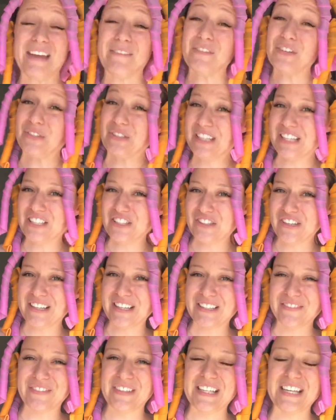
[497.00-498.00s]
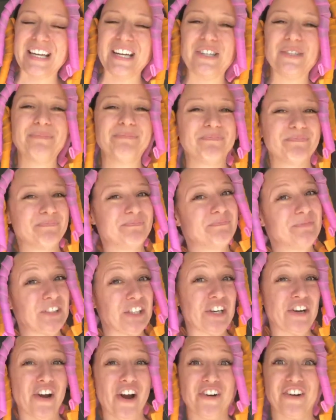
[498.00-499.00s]
If you did enjoy this video,
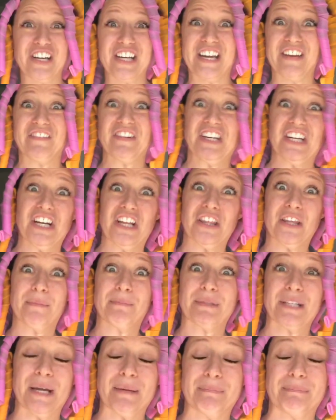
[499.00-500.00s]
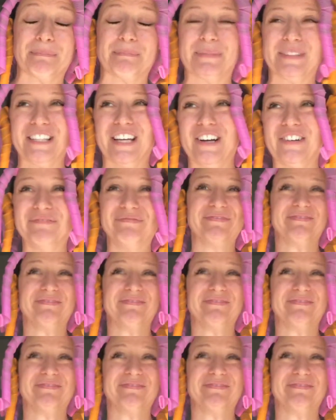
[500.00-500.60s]
you're already giving it a thumbs up, so